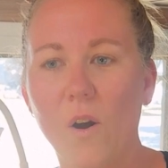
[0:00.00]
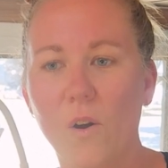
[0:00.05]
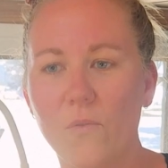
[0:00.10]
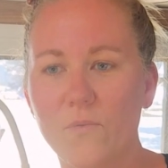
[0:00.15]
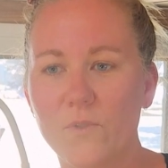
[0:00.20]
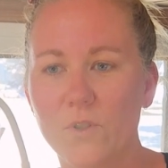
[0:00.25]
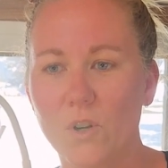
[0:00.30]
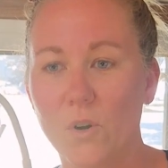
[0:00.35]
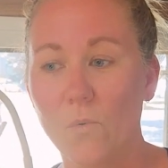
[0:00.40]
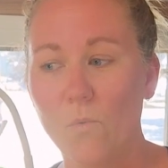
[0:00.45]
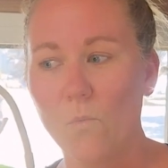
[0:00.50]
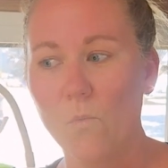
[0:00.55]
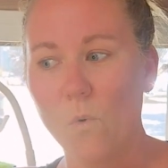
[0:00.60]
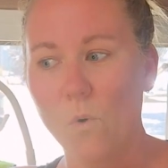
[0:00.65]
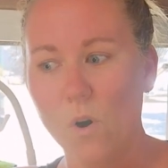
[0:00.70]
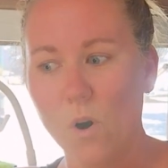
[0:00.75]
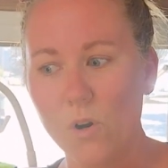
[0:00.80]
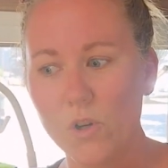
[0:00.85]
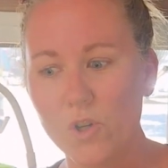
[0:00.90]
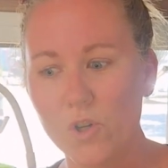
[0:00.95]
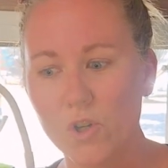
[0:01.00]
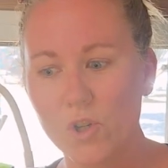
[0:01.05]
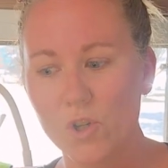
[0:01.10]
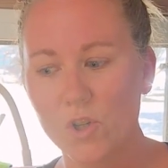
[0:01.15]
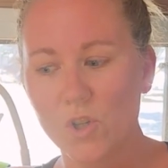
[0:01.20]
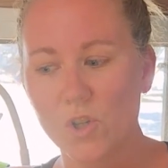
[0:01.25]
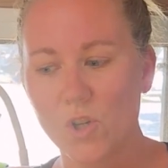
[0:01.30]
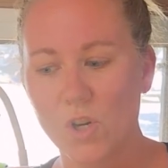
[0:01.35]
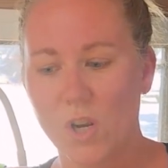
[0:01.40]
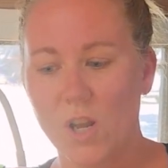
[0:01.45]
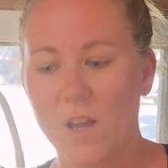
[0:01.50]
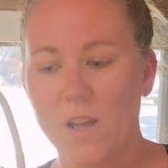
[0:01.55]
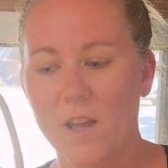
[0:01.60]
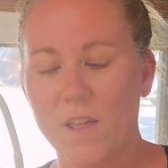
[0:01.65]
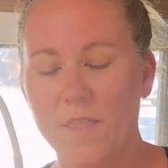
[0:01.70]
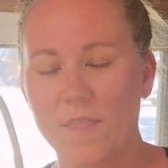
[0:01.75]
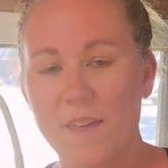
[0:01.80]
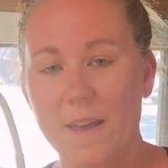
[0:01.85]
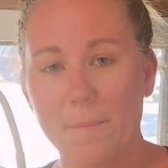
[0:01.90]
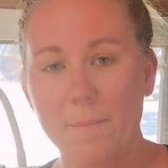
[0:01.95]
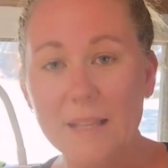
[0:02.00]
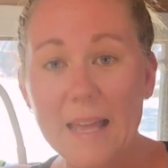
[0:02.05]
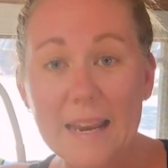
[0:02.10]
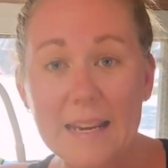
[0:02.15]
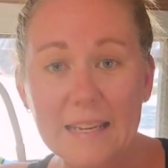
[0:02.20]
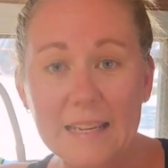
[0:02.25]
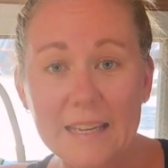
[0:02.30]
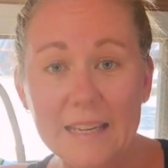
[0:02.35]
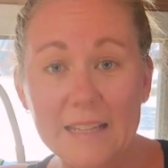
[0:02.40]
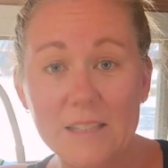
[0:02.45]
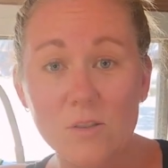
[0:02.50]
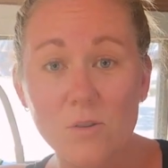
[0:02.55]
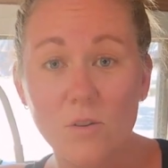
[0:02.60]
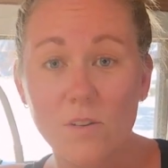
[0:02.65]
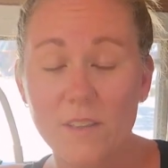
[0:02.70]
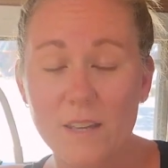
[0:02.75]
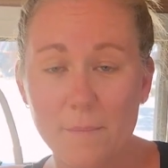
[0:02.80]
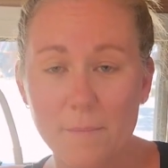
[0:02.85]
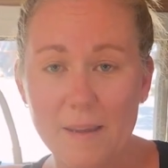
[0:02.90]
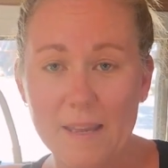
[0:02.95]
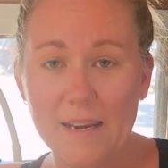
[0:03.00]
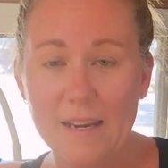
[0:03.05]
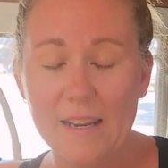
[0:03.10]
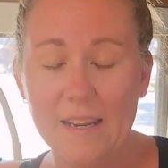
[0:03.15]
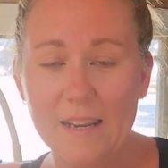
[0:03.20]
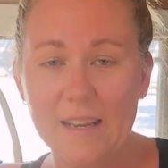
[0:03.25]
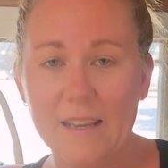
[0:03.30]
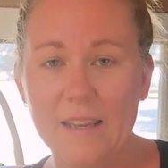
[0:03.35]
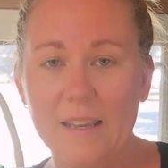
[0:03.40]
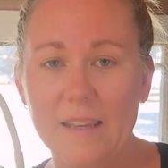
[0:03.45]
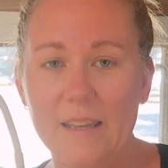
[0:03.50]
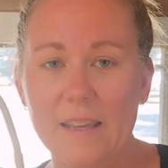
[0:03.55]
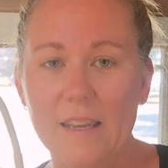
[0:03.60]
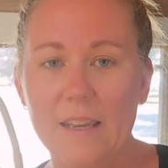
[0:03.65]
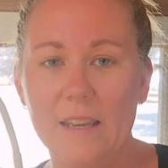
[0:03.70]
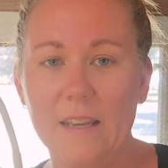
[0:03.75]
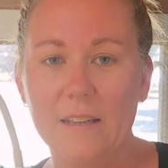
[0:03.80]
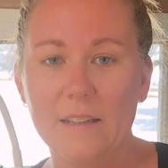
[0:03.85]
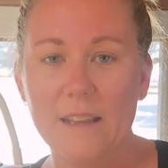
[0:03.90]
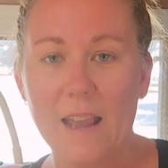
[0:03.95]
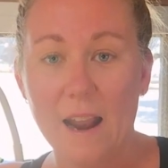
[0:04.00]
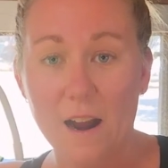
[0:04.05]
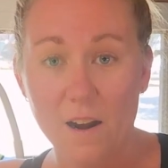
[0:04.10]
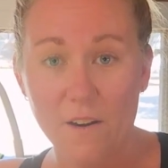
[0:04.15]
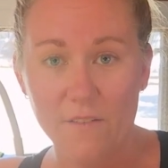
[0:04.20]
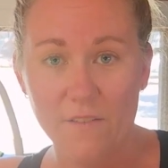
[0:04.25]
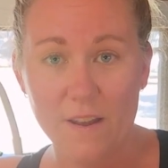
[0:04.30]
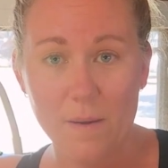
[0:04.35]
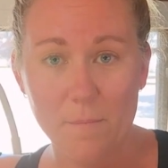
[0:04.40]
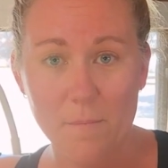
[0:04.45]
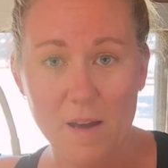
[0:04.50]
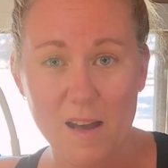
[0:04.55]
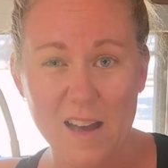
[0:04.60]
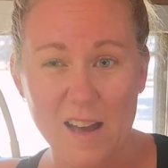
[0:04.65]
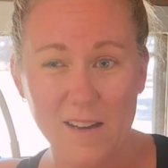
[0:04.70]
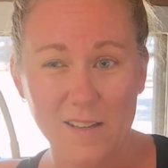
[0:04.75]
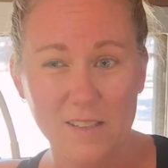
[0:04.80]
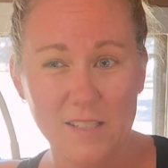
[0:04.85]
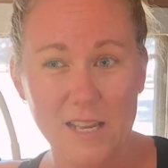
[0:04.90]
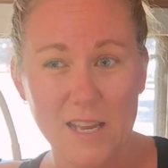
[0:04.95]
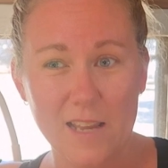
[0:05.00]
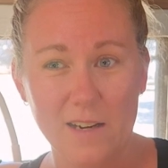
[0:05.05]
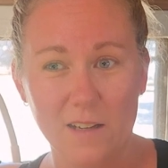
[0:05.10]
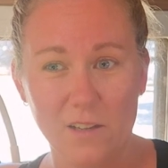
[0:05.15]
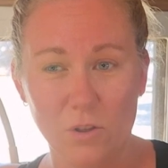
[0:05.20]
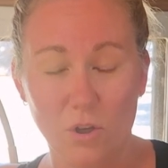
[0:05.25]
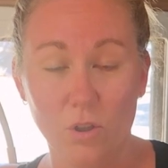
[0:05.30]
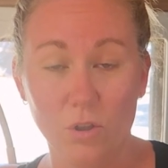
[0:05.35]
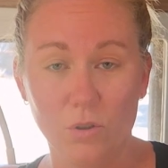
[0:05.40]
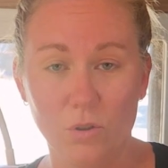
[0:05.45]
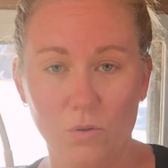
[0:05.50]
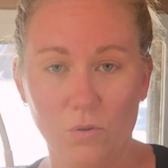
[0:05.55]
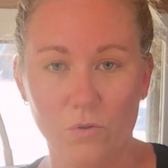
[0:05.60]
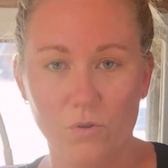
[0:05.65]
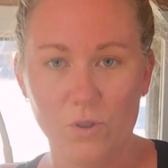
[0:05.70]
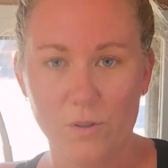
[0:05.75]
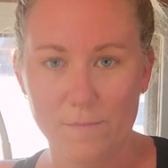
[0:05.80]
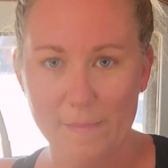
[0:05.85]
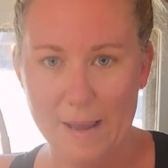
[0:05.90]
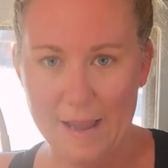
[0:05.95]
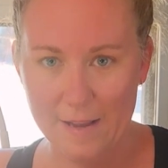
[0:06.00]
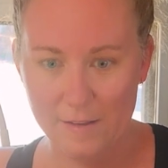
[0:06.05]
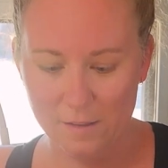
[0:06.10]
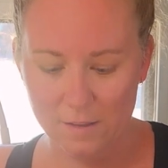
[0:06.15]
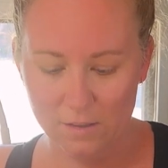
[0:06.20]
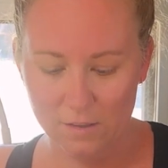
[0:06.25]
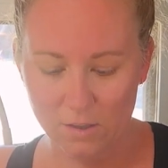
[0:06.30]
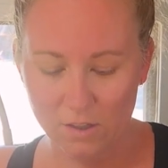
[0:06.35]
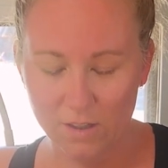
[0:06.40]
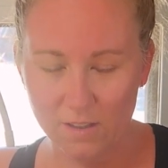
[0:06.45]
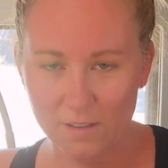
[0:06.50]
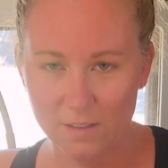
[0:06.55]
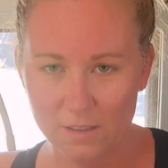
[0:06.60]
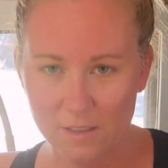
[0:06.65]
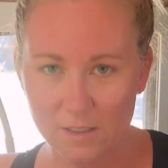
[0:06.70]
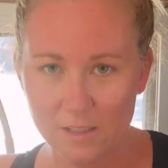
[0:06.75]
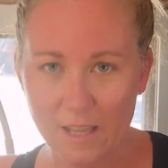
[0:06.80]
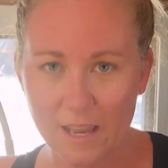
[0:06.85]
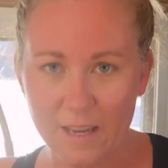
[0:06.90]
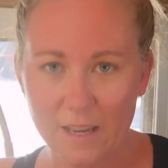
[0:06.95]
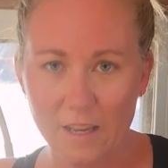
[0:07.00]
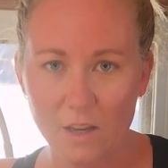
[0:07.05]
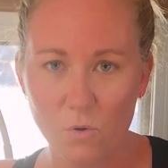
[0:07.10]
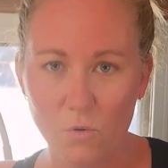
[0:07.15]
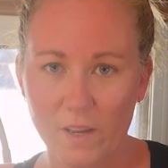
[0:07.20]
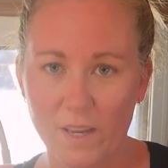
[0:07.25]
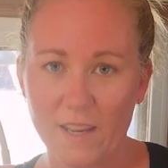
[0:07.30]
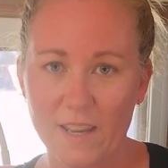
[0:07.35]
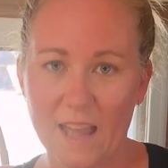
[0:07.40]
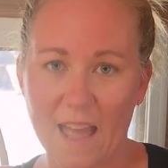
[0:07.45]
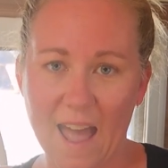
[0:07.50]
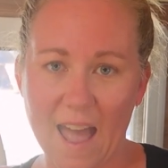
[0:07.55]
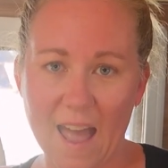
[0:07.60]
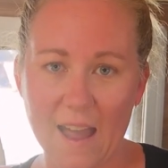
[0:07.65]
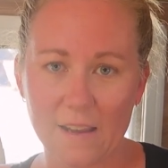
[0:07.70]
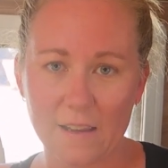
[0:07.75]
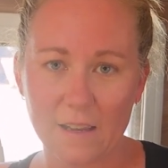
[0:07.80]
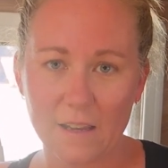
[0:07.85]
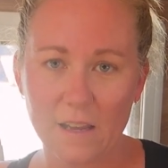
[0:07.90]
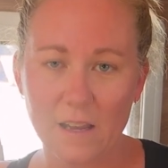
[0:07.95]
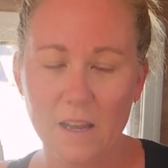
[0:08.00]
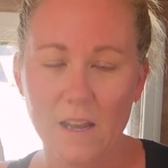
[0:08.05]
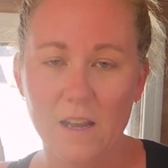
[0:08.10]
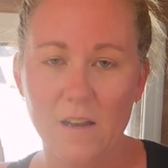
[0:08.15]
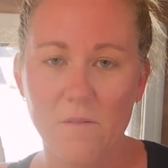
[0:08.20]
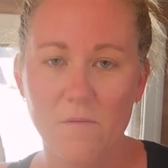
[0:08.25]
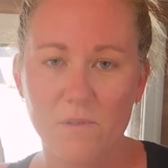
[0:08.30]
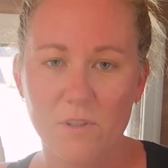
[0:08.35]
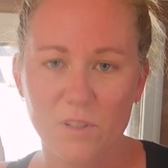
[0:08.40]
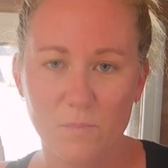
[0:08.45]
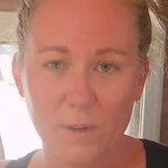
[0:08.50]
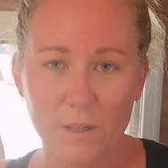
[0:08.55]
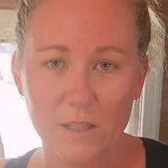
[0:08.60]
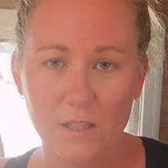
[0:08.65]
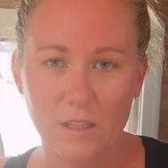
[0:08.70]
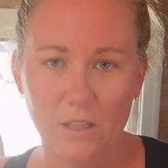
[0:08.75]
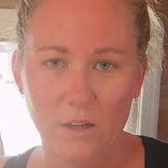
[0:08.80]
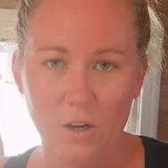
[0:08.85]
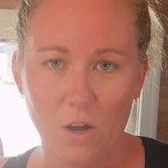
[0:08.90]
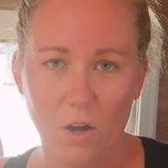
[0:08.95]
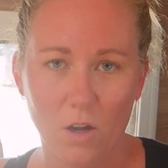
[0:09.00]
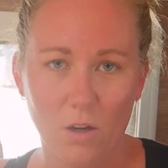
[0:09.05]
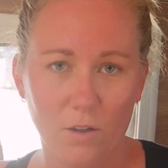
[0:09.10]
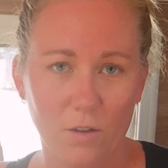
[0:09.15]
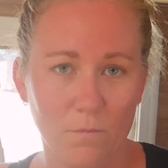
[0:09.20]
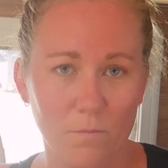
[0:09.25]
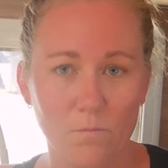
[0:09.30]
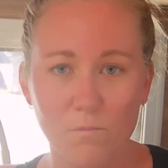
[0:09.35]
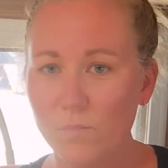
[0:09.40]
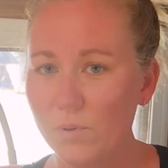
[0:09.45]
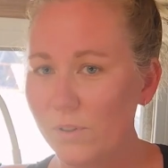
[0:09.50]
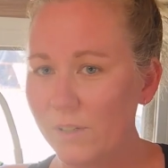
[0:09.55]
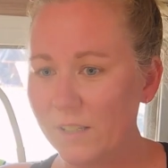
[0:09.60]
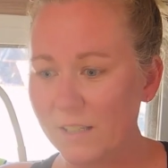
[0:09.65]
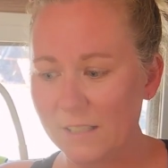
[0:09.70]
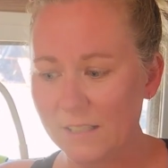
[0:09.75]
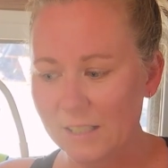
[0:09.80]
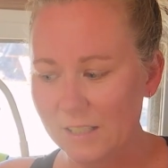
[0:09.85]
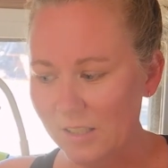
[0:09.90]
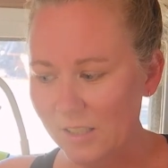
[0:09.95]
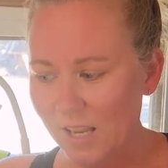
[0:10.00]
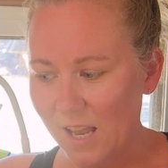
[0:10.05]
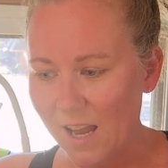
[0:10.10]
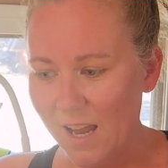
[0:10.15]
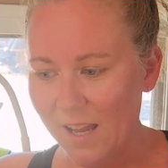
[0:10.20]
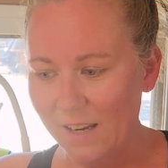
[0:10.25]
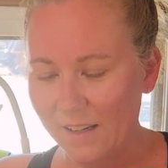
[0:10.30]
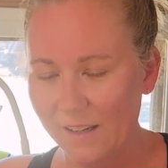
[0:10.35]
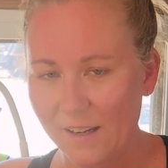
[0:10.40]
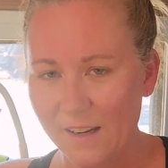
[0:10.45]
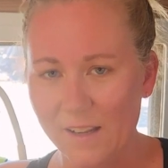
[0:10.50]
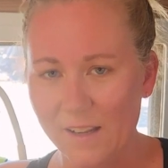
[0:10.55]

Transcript: often wash their blankets or their bedding in caravan parks and a lot of laundromats. So this is like a quick hack. Sprinkle it on, put it in the sun